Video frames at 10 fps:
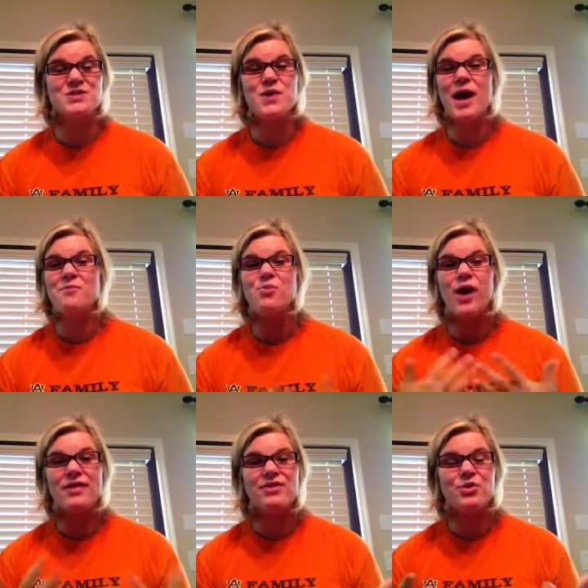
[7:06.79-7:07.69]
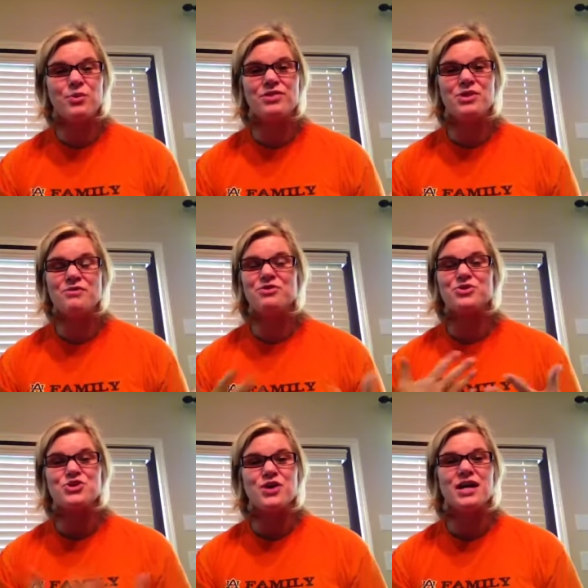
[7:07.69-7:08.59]
So I'm right there with you if you're
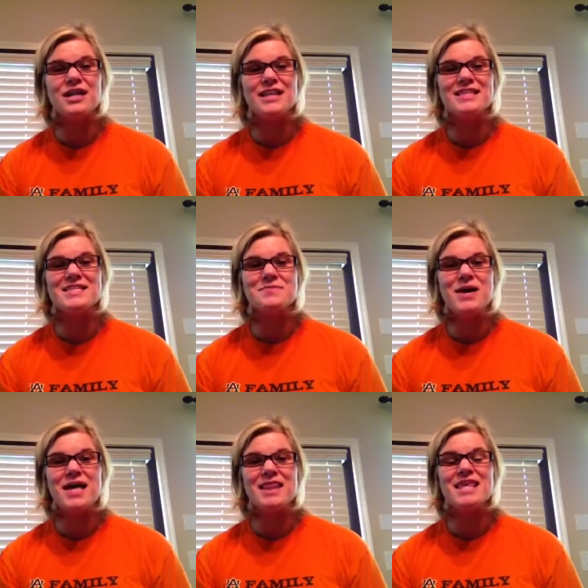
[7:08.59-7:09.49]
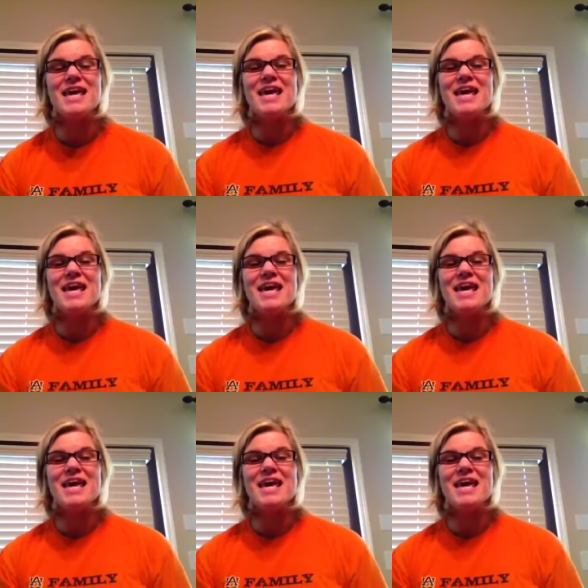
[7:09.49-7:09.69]
struggling this month,